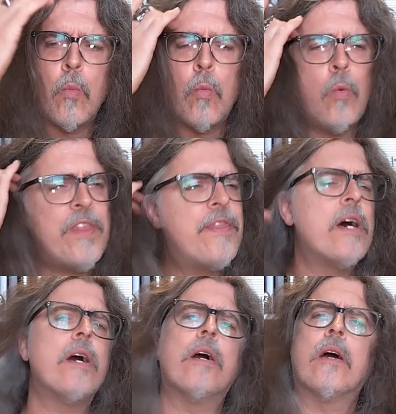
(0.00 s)

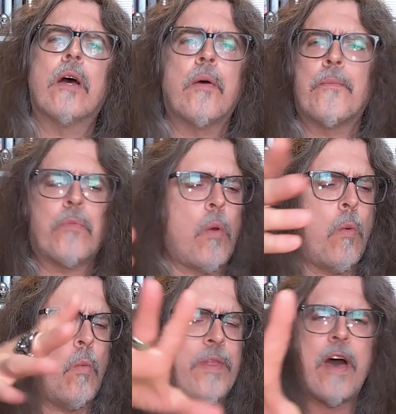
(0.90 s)

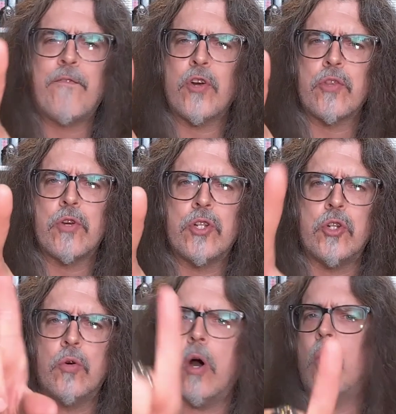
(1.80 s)
Without further
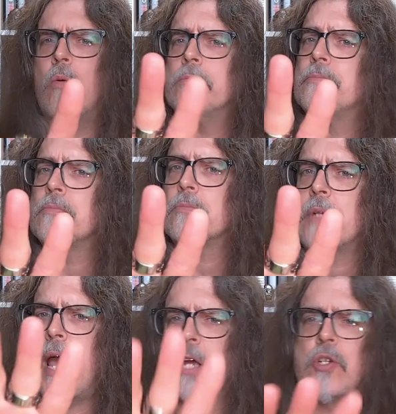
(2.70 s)
ado, oh,
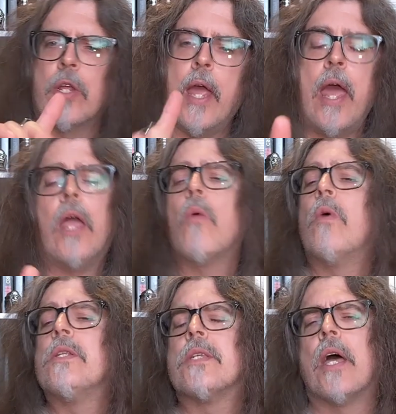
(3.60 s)
actually, hang on
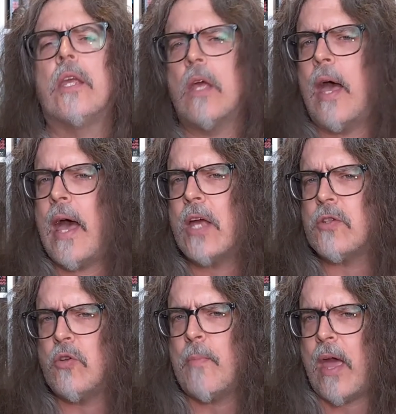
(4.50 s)
one sec.
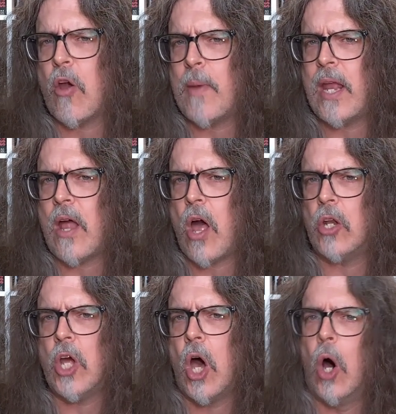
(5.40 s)
As you may or may
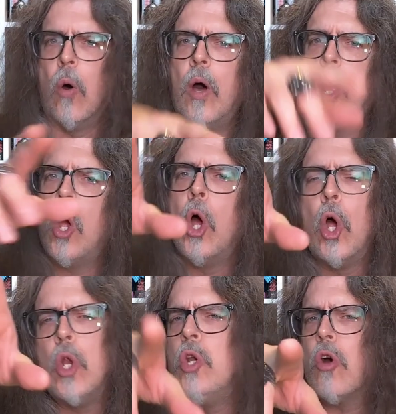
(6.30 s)
not know,
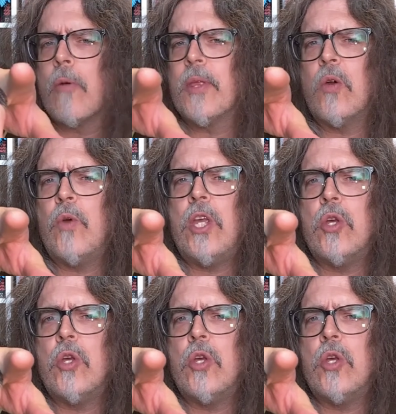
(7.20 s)
normally we